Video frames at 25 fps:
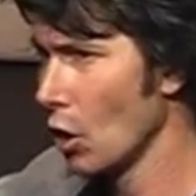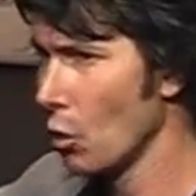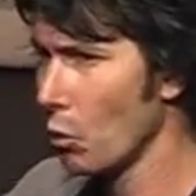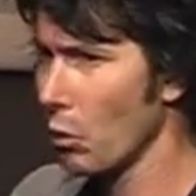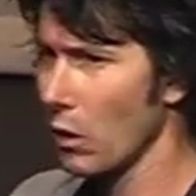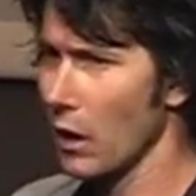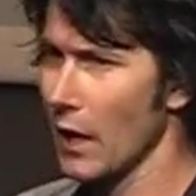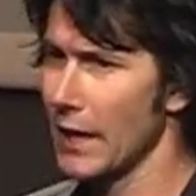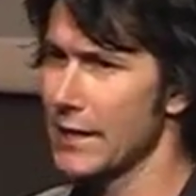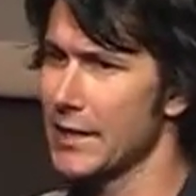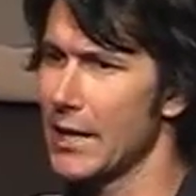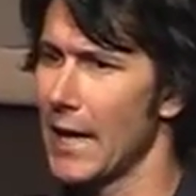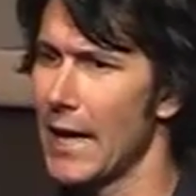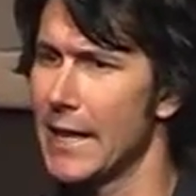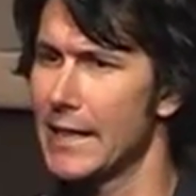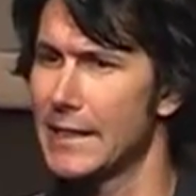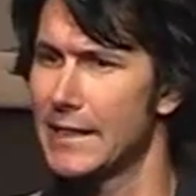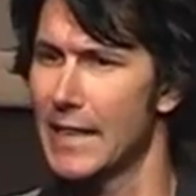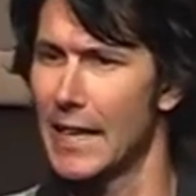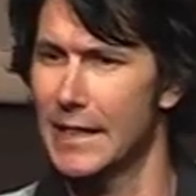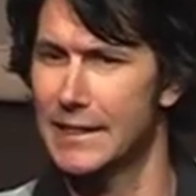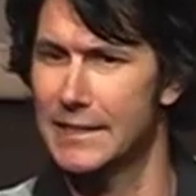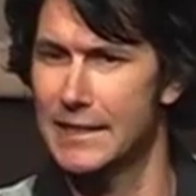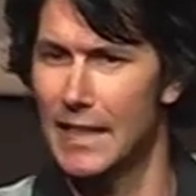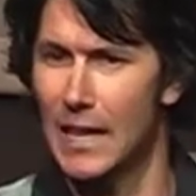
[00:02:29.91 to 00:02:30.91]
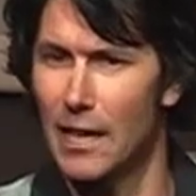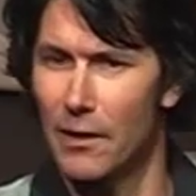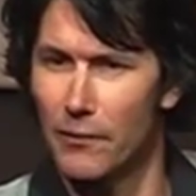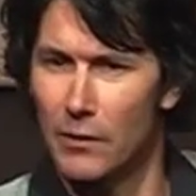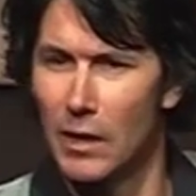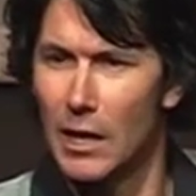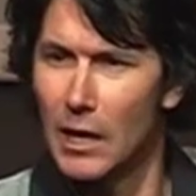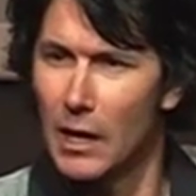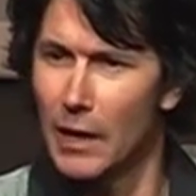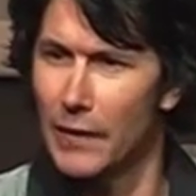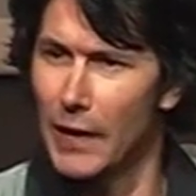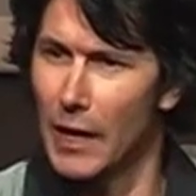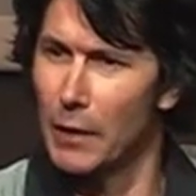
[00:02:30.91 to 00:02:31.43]
Will I take that
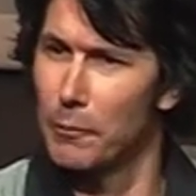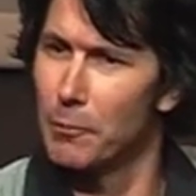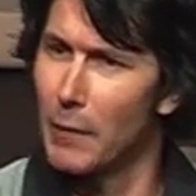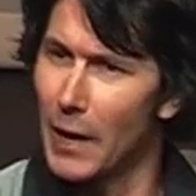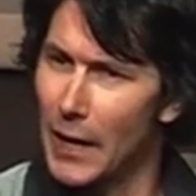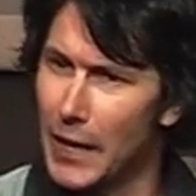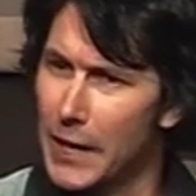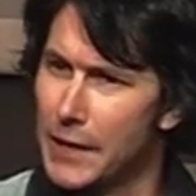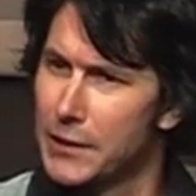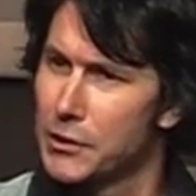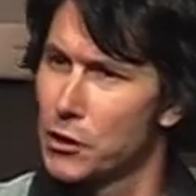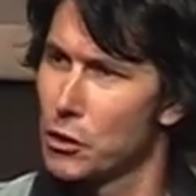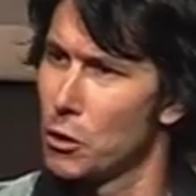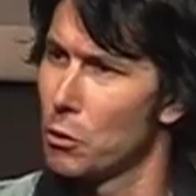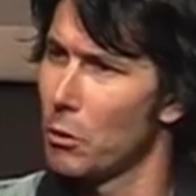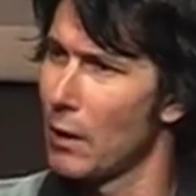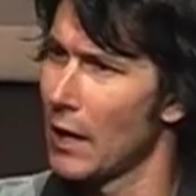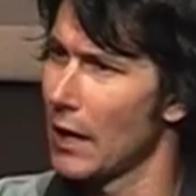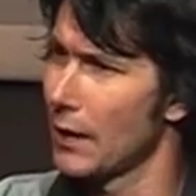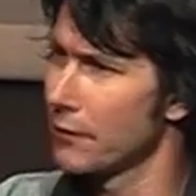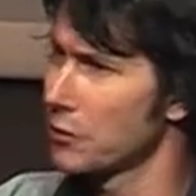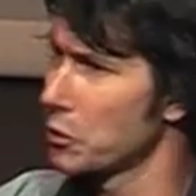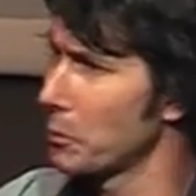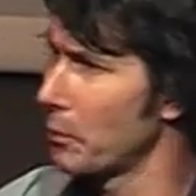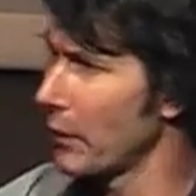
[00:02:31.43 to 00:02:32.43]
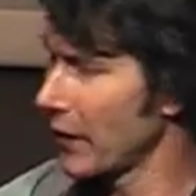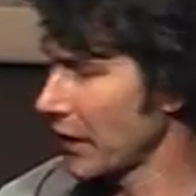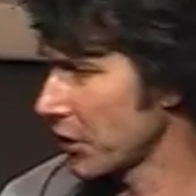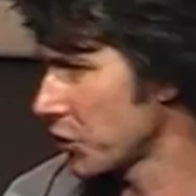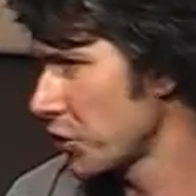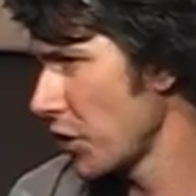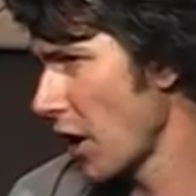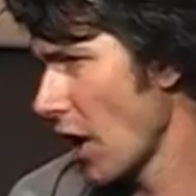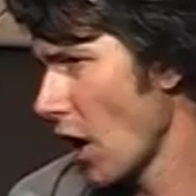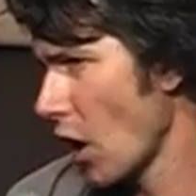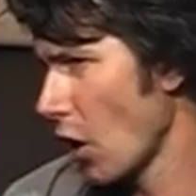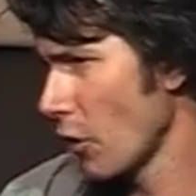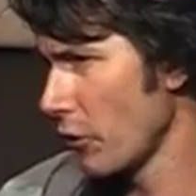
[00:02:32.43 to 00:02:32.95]
money to bring a
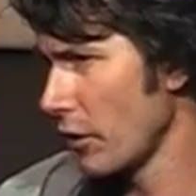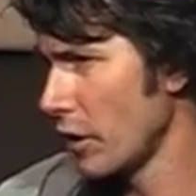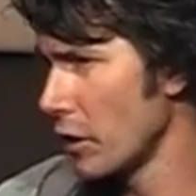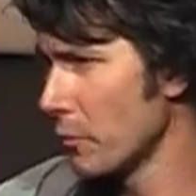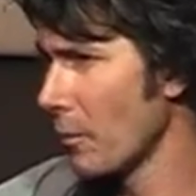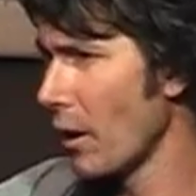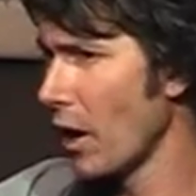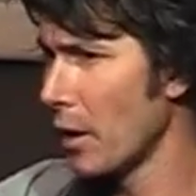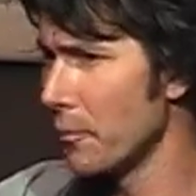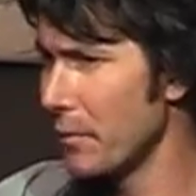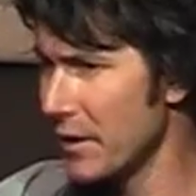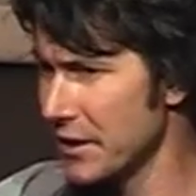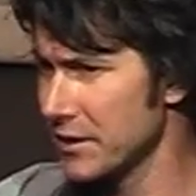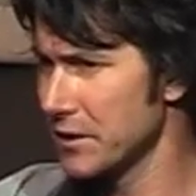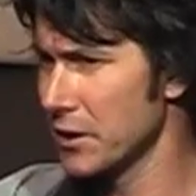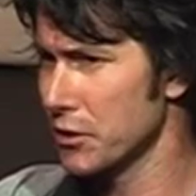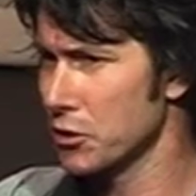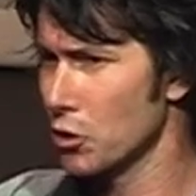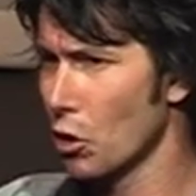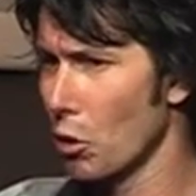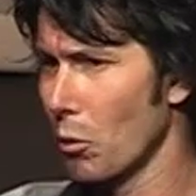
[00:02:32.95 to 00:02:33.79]
shareholder into my business,